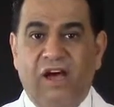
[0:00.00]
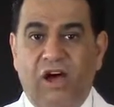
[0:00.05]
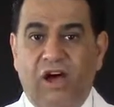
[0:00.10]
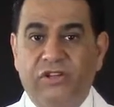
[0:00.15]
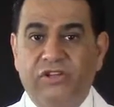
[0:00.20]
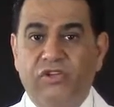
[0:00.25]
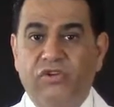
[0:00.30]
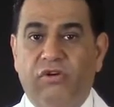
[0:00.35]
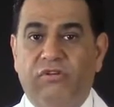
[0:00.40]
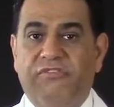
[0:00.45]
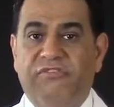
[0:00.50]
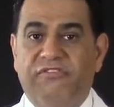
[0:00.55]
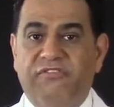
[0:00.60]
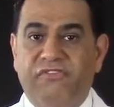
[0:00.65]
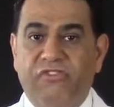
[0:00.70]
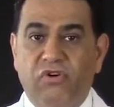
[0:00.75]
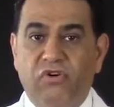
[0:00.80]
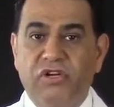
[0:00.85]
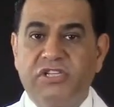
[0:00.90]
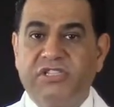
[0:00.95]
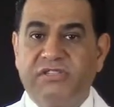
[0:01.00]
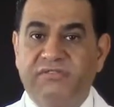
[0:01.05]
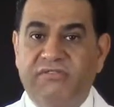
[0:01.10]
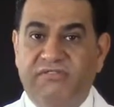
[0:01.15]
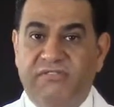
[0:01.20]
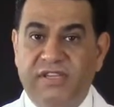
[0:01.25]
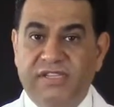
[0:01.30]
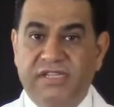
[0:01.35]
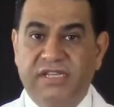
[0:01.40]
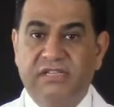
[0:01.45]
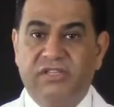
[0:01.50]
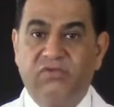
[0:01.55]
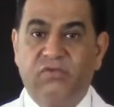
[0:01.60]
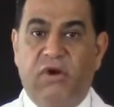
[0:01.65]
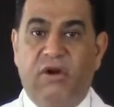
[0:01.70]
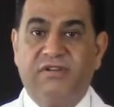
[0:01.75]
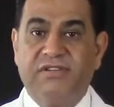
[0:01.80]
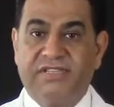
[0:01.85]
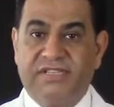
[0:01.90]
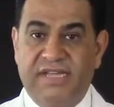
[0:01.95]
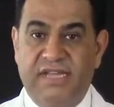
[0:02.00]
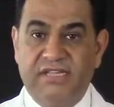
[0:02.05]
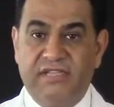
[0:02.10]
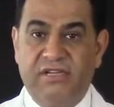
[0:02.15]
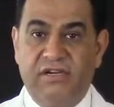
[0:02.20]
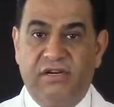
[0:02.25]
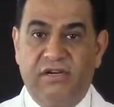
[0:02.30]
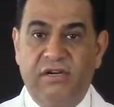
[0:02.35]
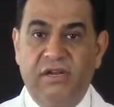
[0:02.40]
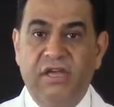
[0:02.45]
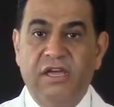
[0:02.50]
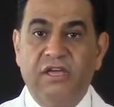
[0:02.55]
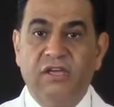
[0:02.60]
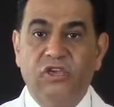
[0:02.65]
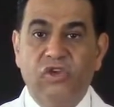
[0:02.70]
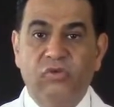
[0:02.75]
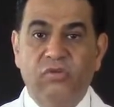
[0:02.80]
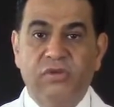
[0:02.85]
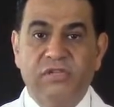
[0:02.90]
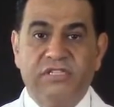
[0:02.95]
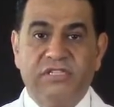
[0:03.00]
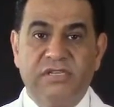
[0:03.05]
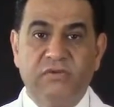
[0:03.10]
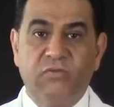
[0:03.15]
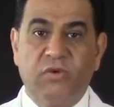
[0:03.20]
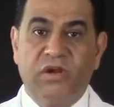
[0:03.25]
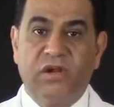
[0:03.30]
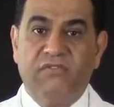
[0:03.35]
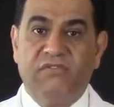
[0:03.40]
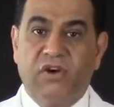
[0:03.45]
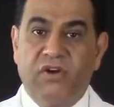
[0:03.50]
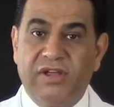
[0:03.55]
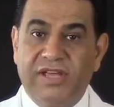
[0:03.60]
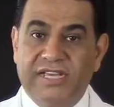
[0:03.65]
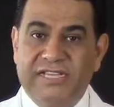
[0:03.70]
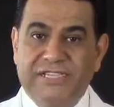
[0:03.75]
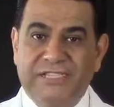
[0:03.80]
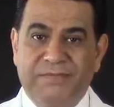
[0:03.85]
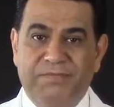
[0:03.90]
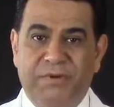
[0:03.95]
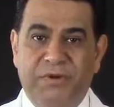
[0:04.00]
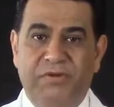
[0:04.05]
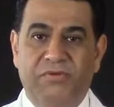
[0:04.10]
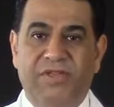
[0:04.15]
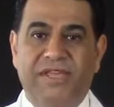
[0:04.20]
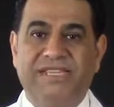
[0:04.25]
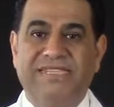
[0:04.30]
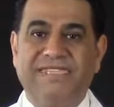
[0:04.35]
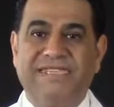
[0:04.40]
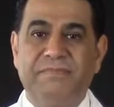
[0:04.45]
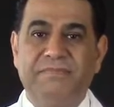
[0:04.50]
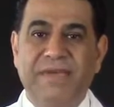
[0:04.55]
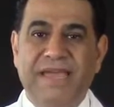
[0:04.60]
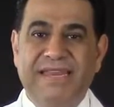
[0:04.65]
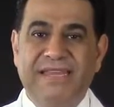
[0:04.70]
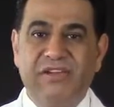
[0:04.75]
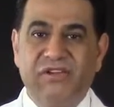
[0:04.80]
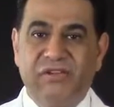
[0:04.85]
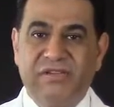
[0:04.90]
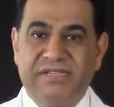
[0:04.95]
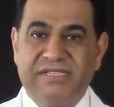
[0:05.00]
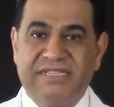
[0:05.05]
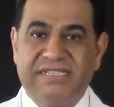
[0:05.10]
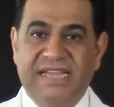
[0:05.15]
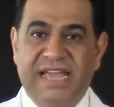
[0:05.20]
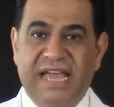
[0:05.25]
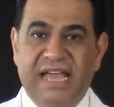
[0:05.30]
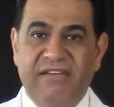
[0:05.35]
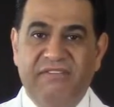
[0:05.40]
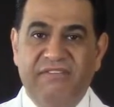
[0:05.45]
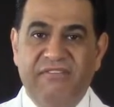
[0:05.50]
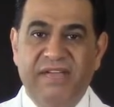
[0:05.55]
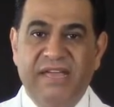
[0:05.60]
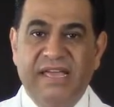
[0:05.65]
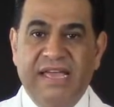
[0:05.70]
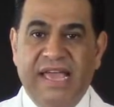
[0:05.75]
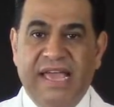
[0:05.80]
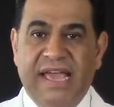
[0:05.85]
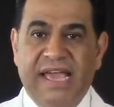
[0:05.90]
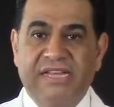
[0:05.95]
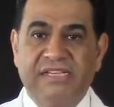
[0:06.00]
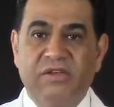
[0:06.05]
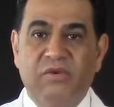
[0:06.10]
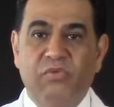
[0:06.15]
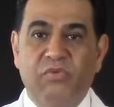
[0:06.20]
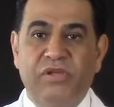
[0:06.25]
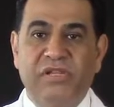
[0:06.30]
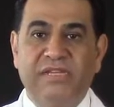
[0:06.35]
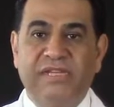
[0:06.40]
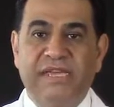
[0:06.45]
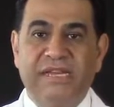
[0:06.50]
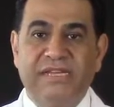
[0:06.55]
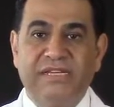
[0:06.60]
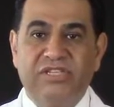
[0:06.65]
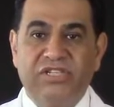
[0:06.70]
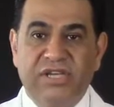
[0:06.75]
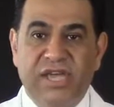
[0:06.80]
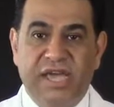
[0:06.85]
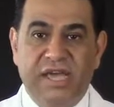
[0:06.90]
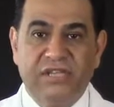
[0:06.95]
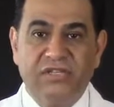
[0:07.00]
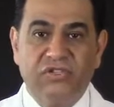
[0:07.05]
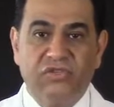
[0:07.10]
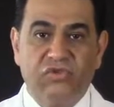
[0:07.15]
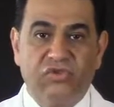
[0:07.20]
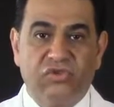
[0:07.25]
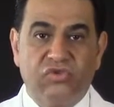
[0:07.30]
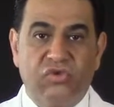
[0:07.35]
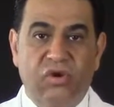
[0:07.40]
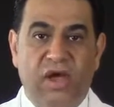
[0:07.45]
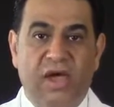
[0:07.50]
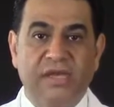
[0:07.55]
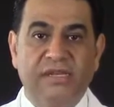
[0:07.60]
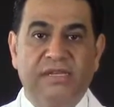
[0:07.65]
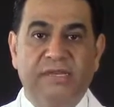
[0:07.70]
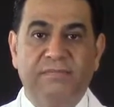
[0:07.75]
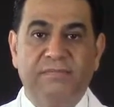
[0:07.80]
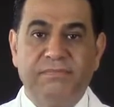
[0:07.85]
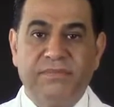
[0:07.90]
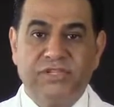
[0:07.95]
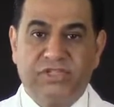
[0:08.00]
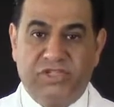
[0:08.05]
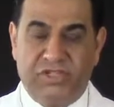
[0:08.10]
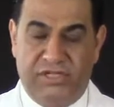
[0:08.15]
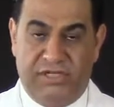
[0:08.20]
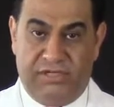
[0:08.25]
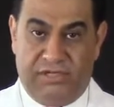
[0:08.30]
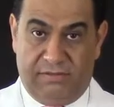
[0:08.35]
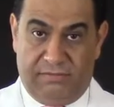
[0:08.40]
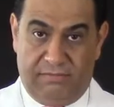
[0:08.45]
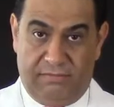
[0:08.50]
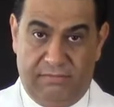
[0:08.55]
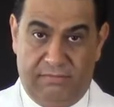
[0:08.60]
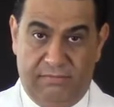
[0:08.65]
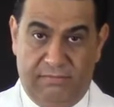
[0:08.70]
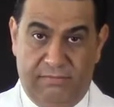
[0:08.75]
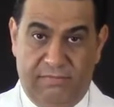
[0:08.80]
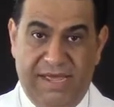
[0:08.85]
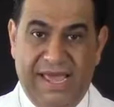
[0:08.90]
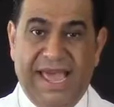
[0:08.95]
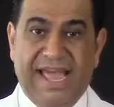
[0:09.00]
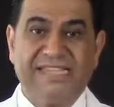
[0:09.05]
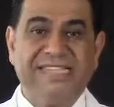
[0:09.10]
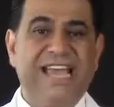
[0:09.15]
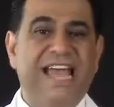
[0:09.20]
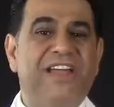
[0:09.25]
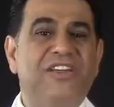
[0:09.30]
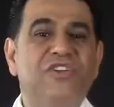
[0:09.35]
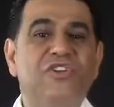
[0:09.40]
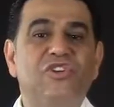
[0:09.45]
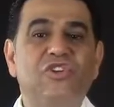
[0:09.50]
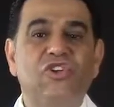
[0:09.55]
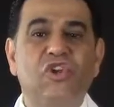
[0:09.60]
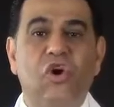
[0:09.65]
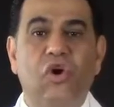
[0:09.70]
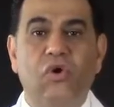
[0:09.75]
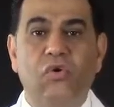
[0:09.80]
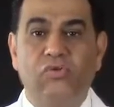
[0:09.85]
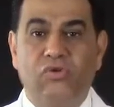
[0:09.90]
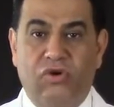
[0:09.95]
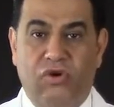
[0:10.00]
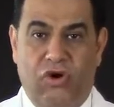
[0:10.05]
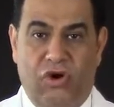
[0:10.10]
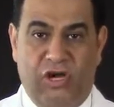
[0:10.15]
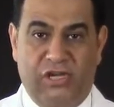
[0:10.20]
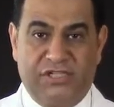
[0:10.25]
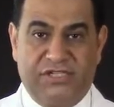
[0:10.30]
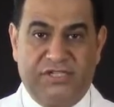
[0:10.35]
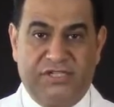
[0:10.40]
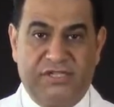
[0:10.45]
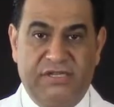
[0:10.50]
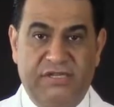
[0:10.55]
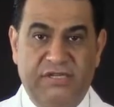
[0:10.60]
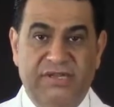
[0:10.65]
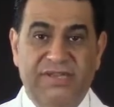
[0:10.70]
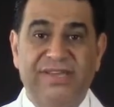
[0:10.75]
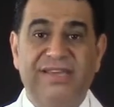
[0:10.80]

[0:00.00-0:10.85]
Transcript: On your first visit to our center, you will see one of our experienced medical staff and will get a chance to try the machine at no cost